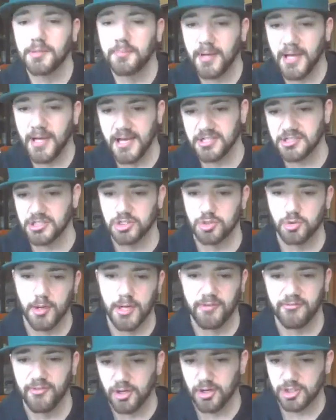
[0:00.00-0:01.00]
like
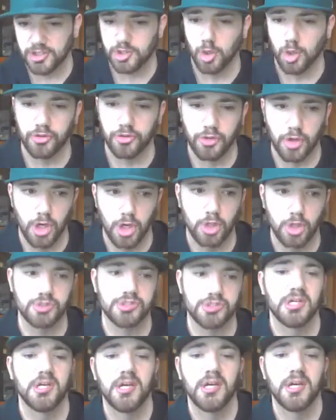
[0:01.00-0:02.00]
screen passes, right?
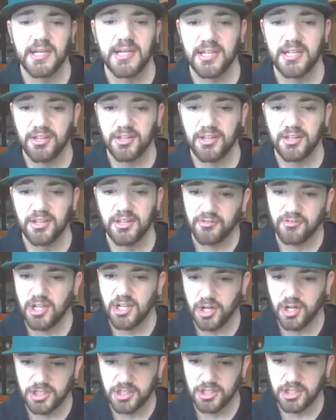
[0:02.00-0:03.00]
Very short throws.
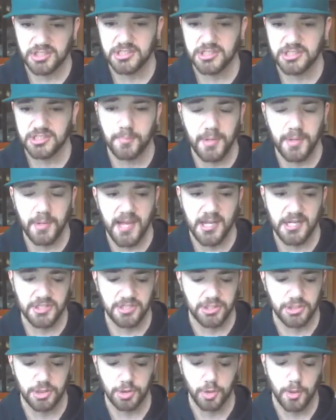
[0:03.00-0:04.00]
He had the 50-yard
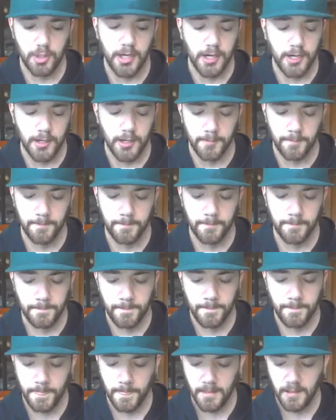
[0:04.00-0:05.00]
touchdown pass
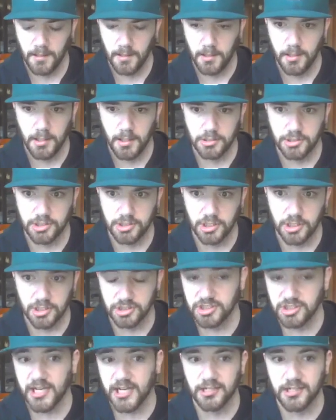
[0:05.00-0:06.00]
to
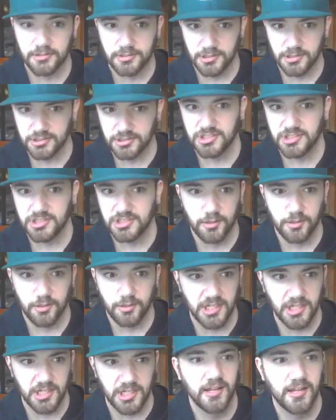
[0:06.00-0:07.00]

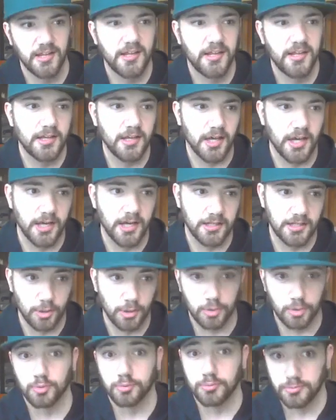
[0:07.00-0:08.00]
Jaden
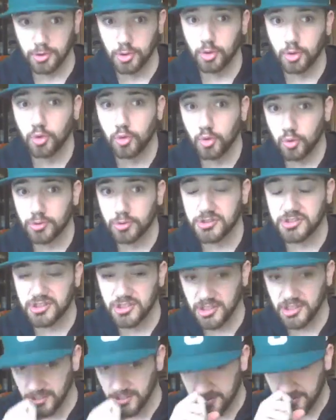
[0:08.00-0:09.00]
Reed,
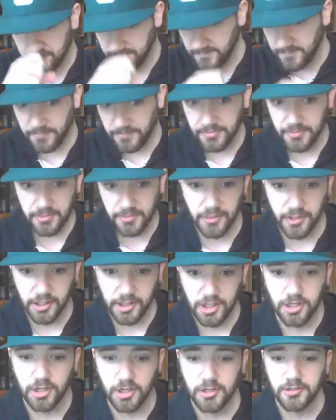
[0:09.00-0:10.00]
who was
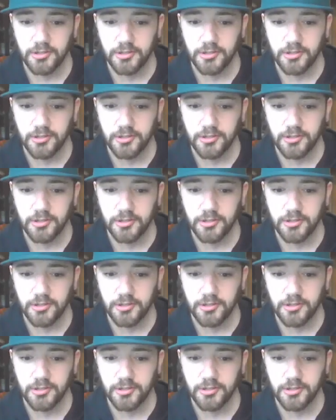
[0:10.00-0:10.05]
the